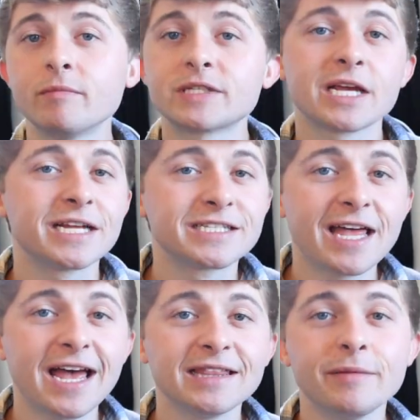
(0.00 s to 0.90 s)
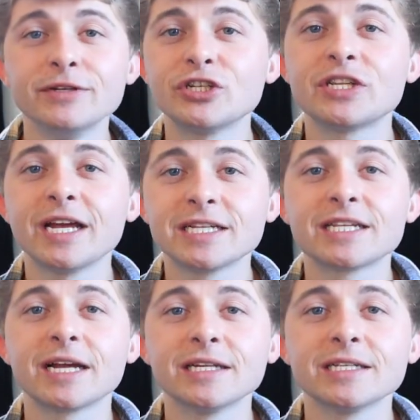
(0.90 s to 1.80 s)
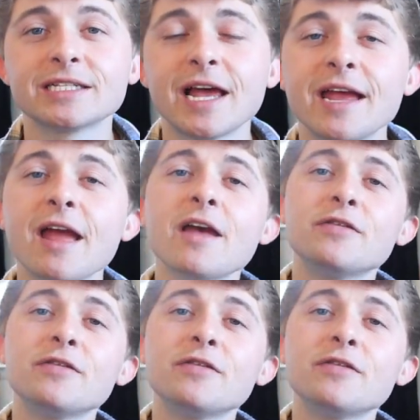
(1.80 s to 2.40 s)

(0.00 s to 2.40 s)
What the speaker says: And besides that, let me just take a second to say,